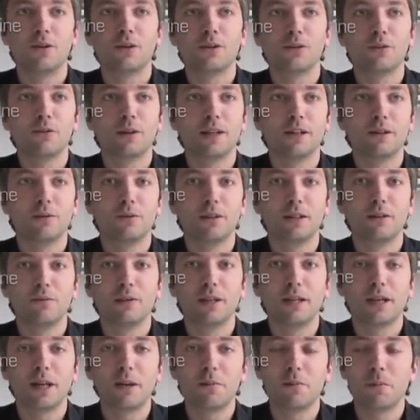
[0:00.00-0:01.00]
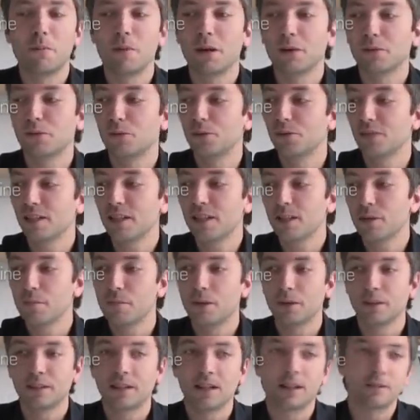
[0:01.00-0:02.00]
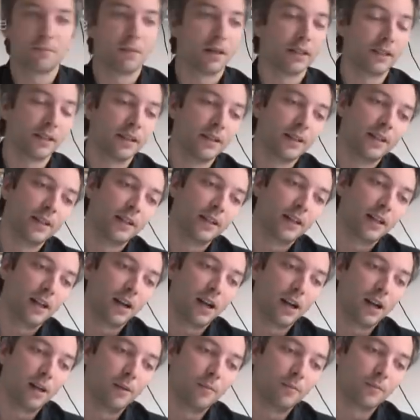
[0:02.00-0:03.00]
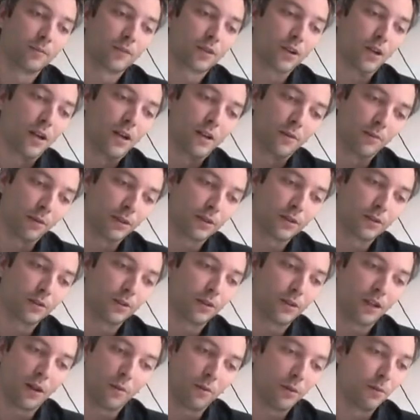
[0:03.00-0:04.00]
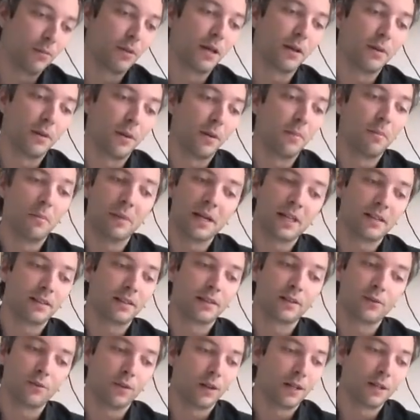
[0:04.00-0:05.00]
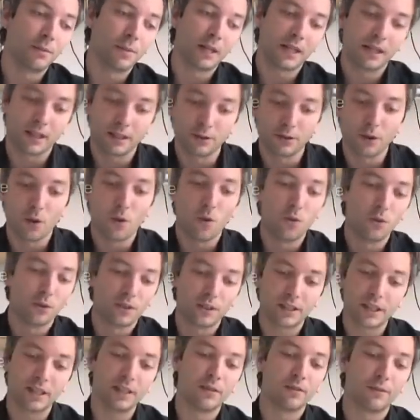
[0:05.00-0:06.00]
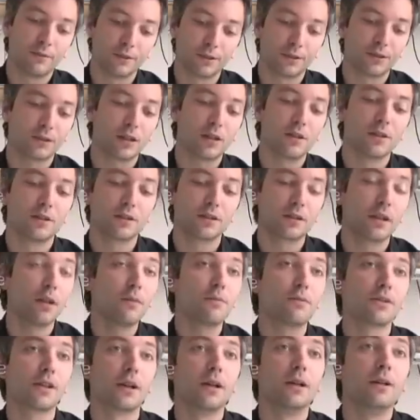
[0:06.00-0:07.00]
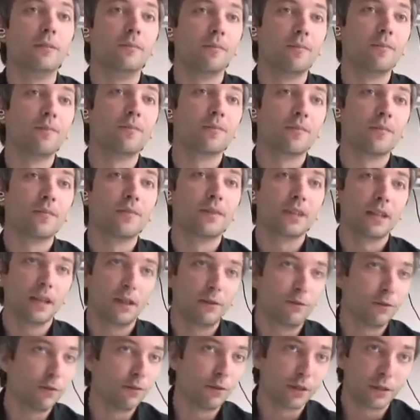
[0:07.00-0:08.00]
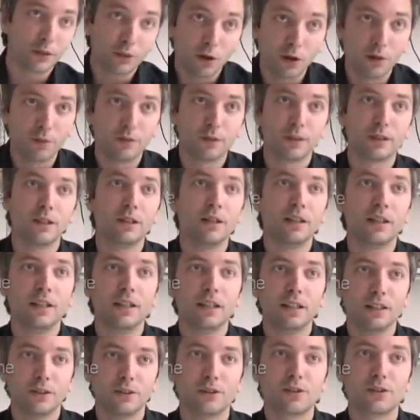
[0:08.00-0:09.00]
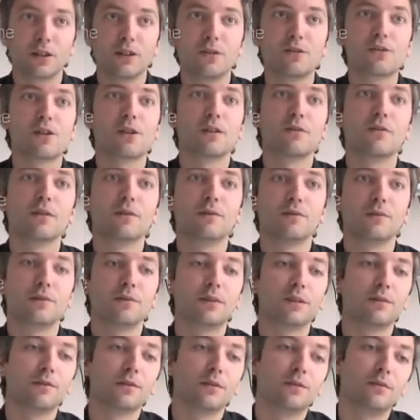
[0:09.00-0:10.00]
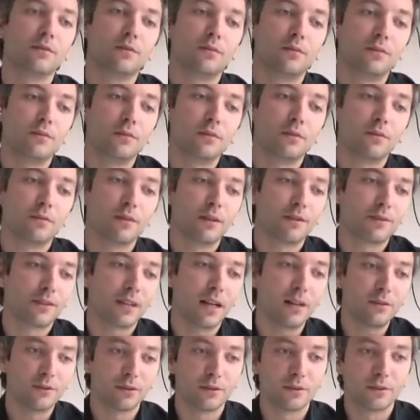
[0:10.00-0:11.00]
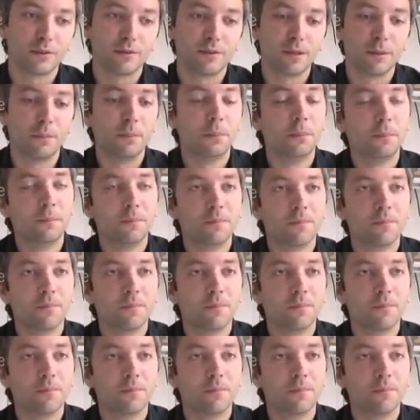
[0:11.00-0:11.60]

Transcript: we came about to think about that, but so then we thought that would be amazing to animate like the whole skin of a sculpture if we would cover the sculpture with thousands of them.